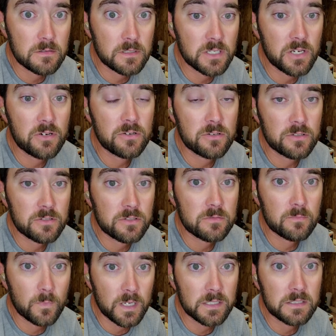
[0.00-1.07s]
years,
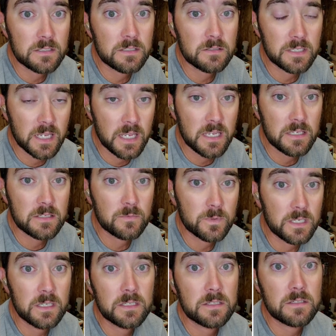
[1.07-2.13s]
months, days,
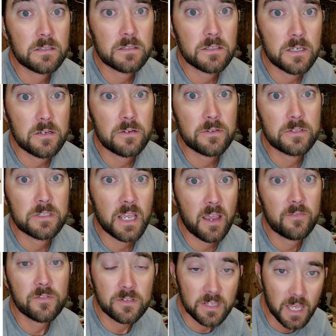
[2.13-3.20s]
weeks, years
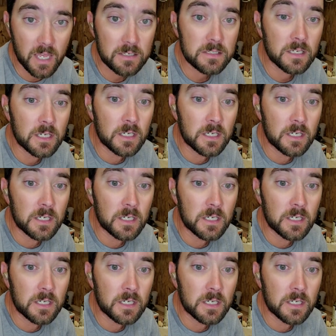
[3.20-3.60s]
after that.